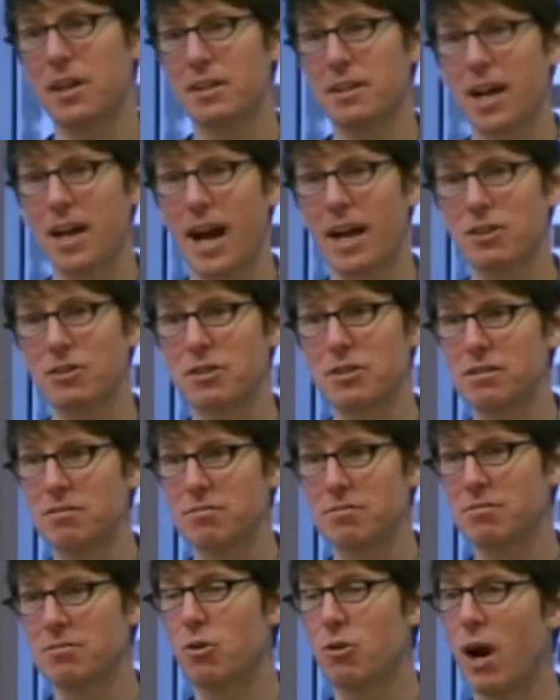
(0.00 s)
to actually
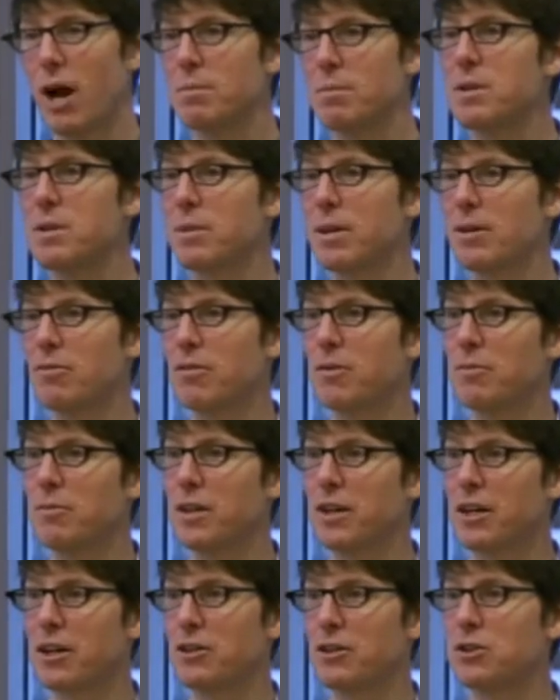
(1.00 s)
grab something from
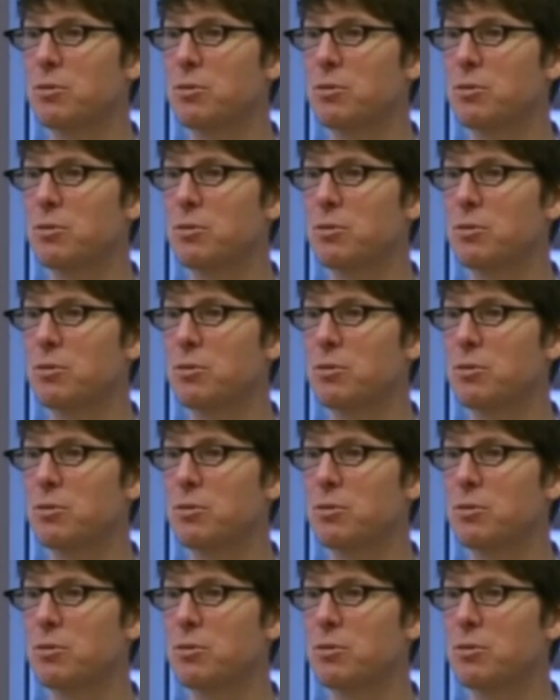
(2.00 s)
Flickr,